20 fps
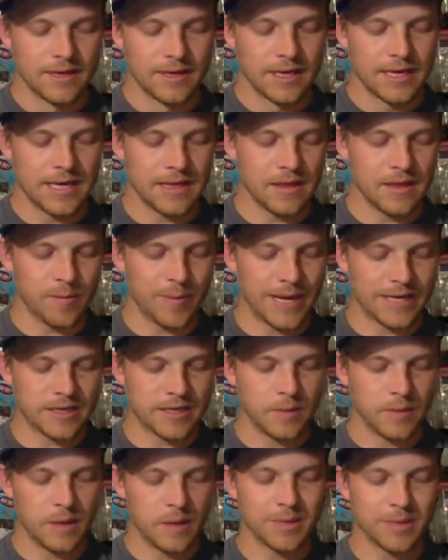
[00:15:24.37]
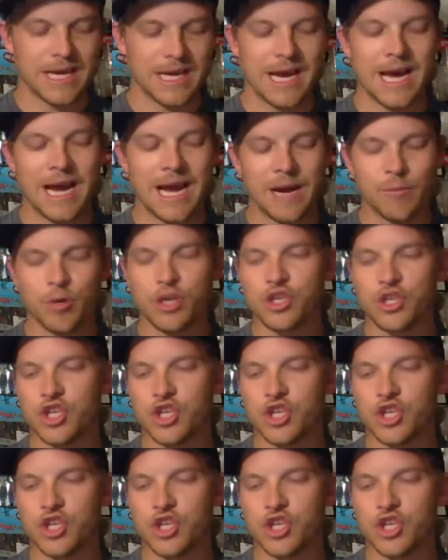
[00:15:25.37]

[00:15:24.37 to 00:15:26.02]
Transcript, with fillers: getting the best of me, but the hybrid